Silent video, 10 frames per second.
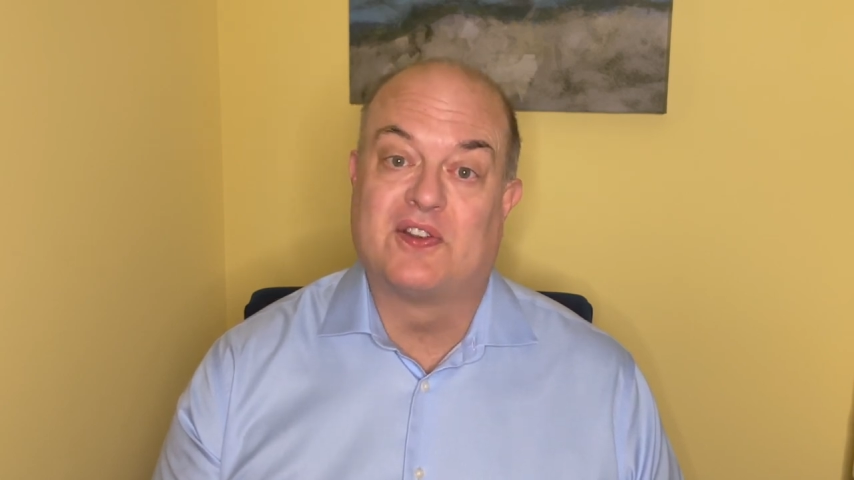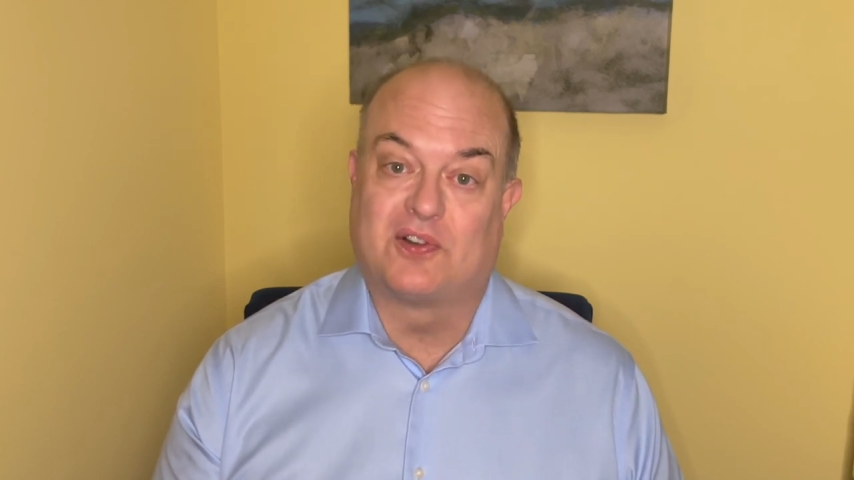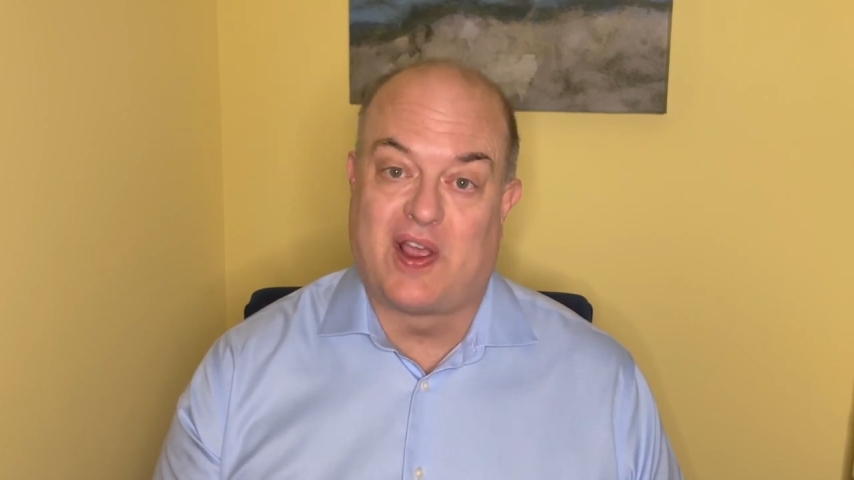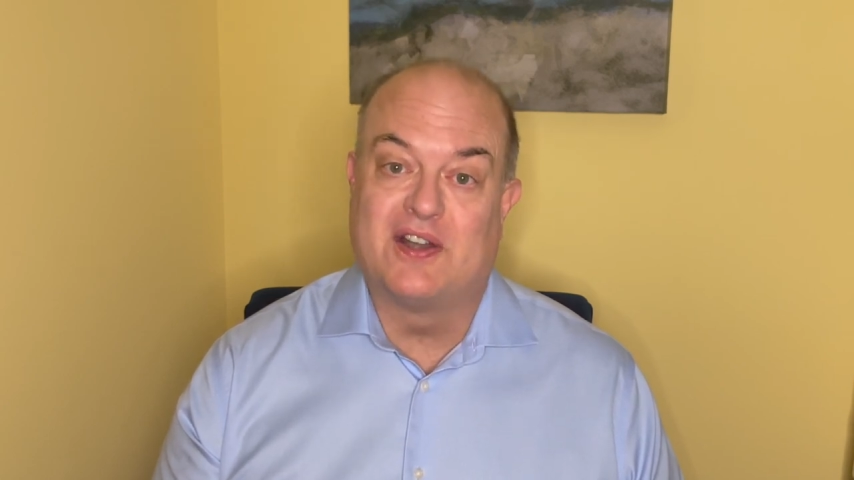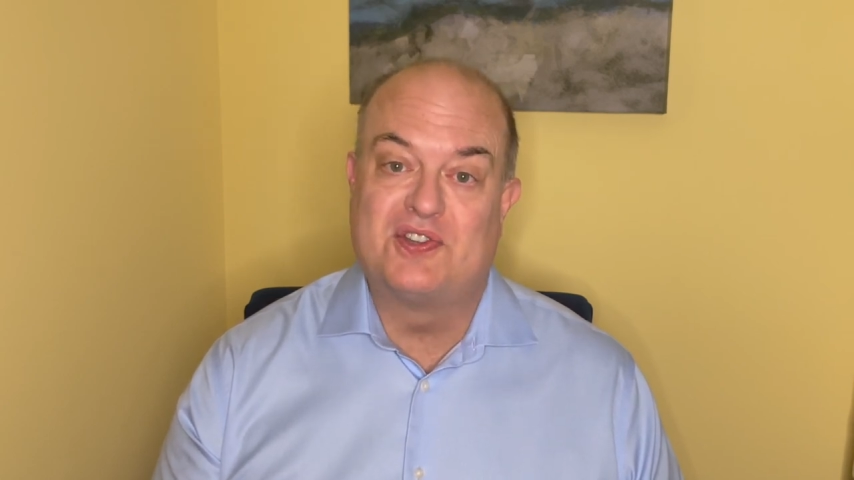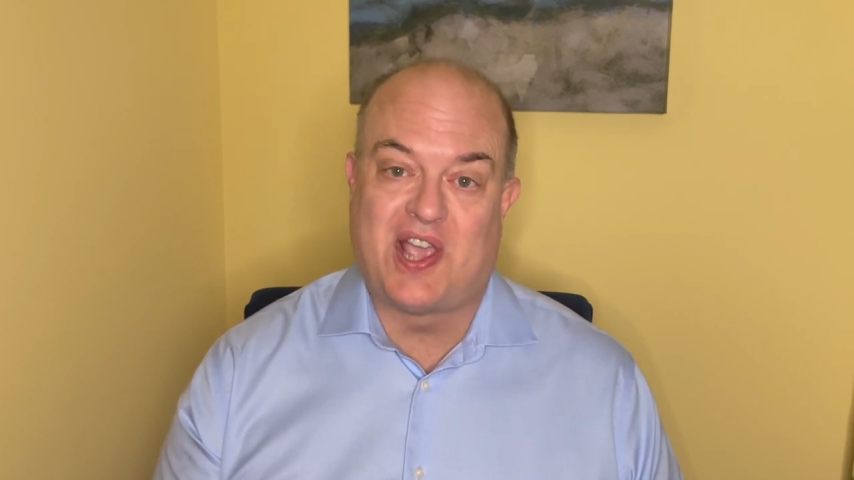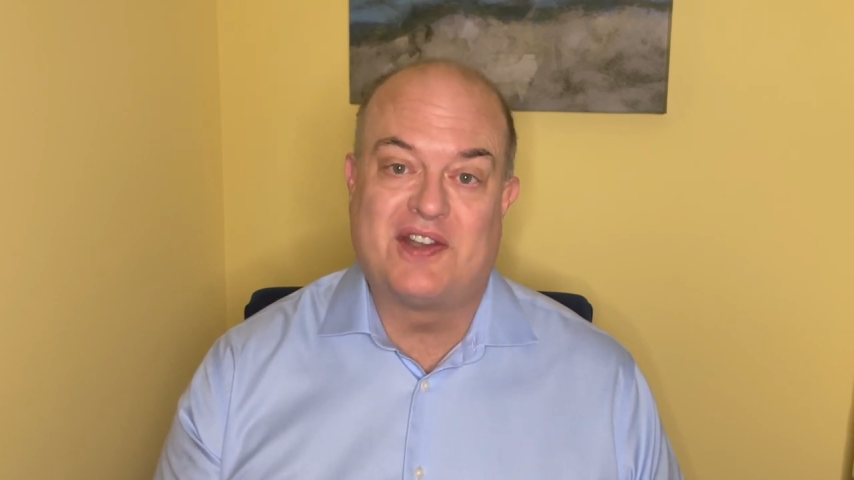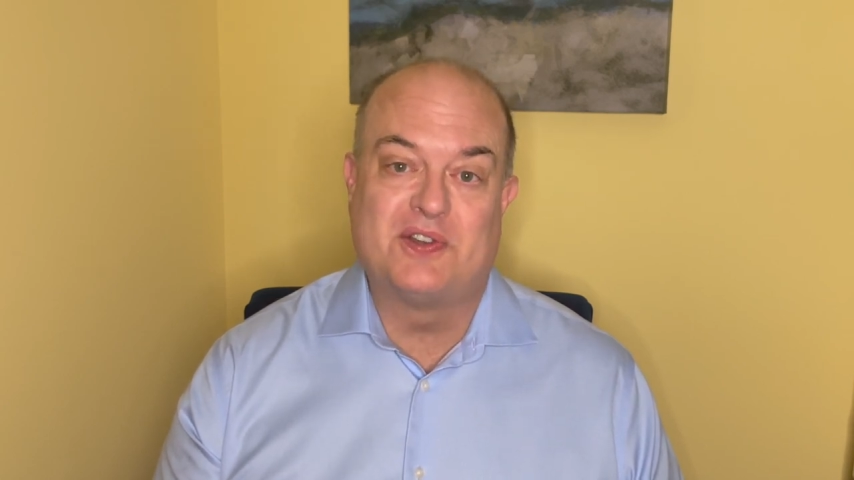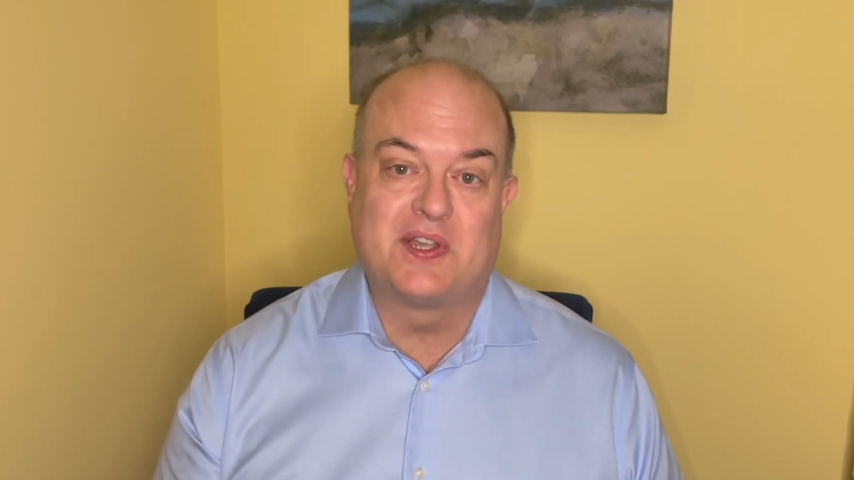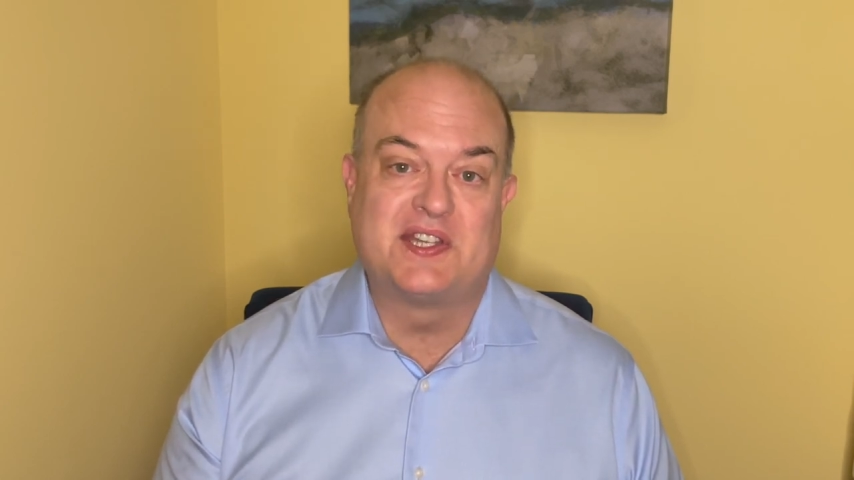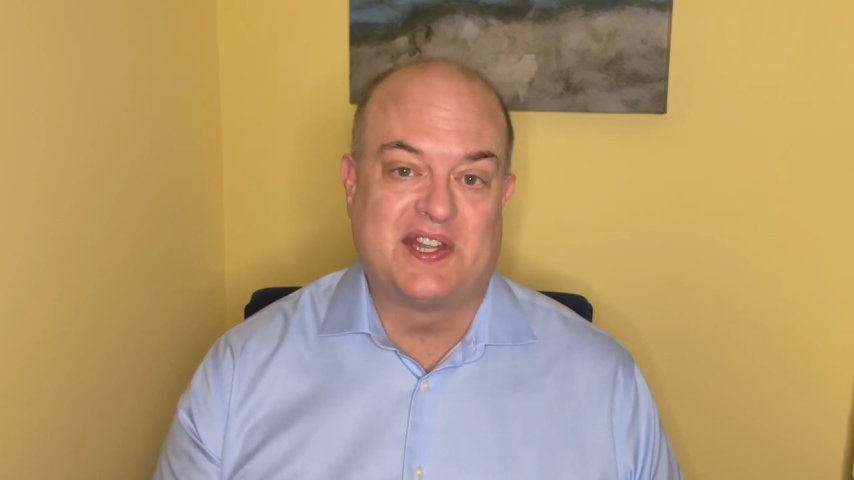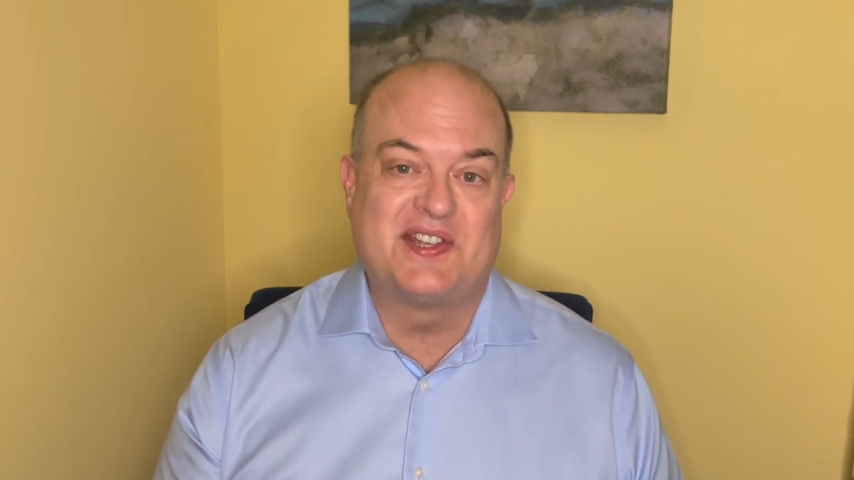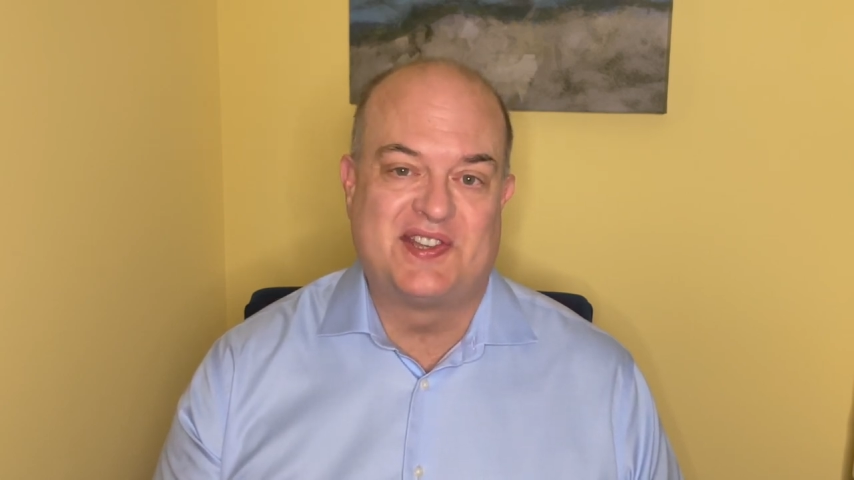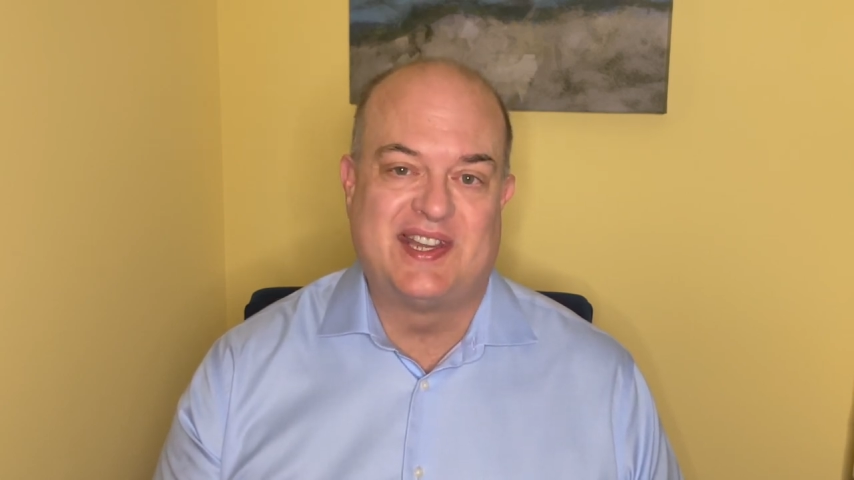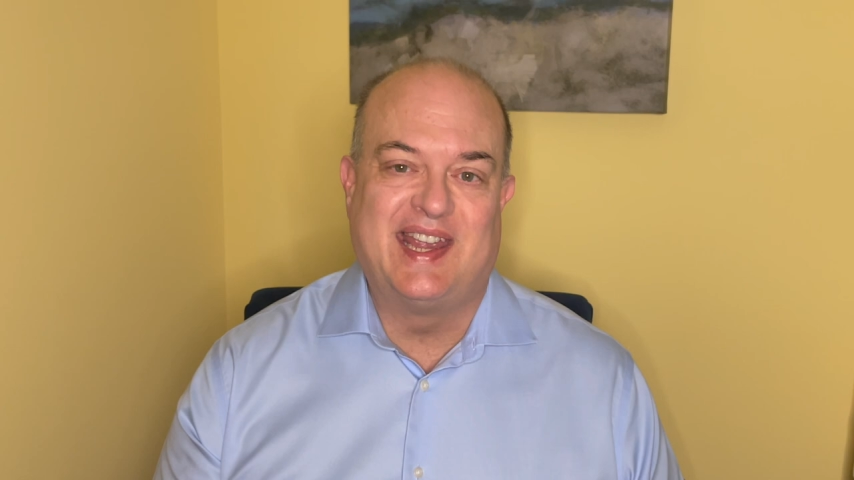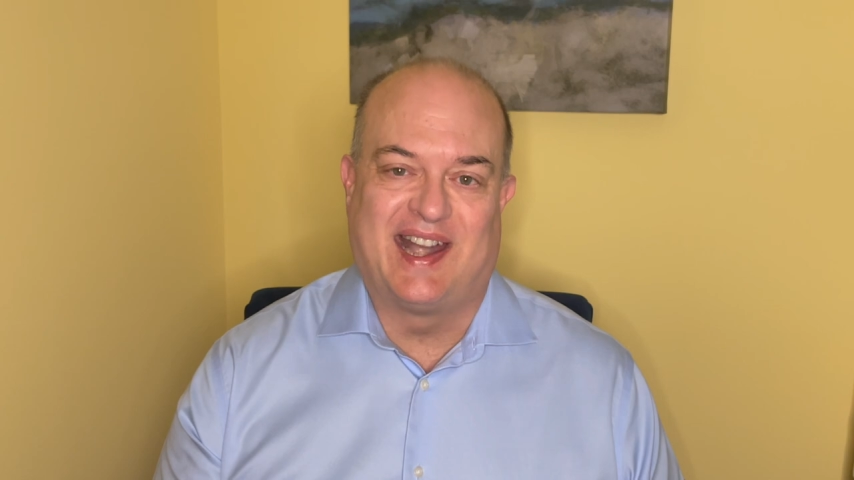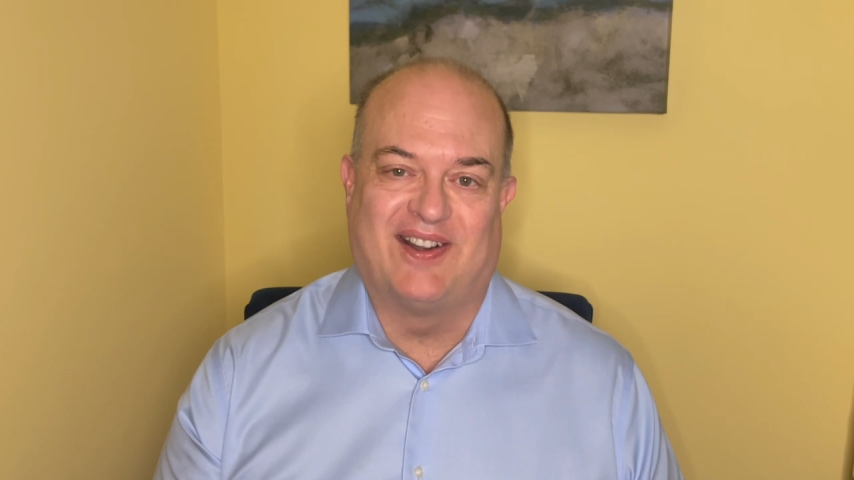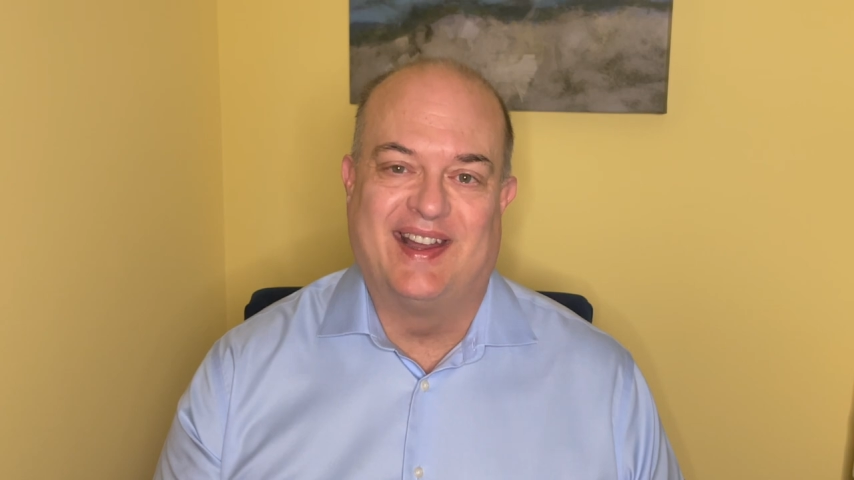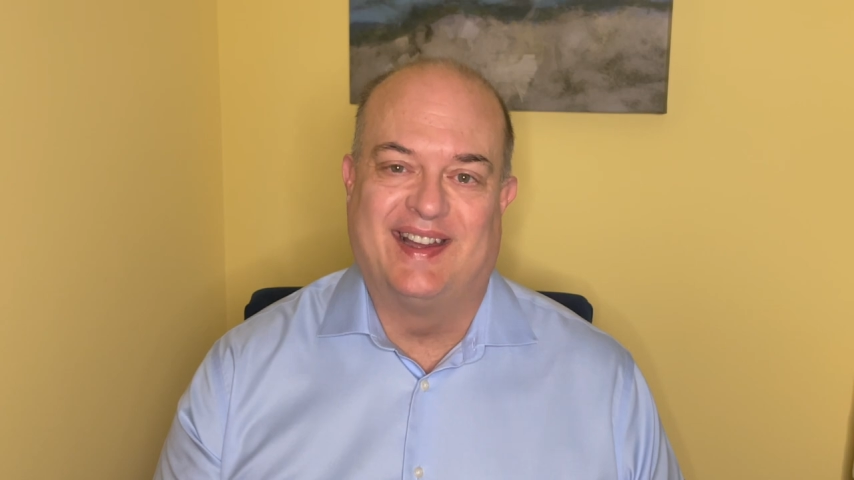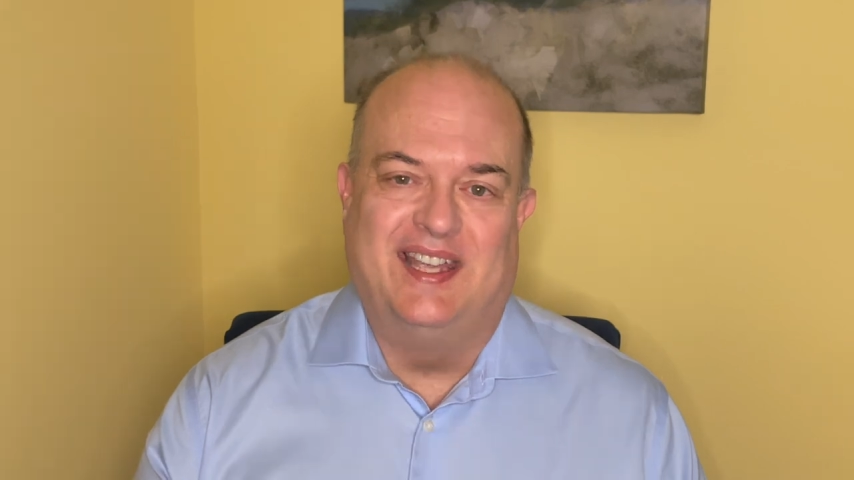greater Chattanooga, Tennessee area.